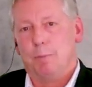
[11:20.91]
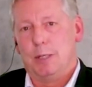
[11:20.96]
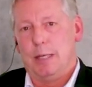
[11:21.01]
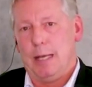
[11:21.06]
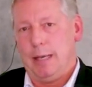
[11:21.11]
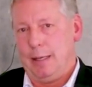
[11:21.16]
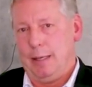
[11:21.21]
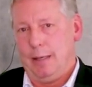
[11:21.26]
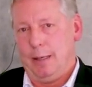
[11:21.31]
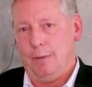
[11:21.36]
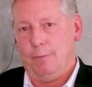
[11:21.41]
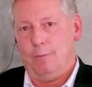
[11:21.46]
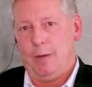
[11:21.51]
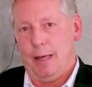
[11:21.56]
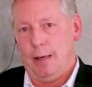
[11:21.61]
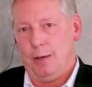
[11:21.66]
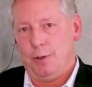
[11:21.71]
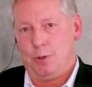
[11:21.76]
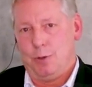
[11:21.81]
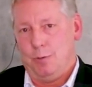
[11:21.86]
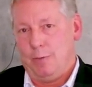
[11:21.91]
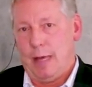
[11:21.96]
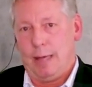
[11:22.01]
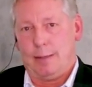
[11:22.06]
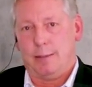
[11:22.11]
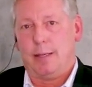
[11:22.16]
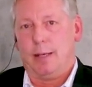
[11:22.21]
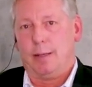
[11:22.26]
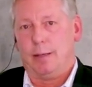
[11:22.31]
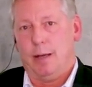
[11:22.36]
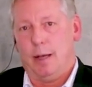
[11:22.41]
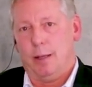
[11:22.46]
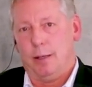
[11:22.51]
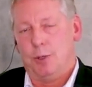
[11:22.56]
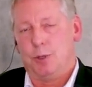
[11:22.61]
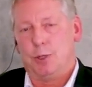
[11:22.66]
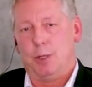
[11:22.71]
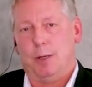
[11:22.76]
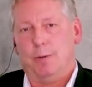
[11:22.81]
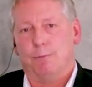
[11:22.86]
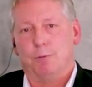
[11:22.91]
taking advantage of that technology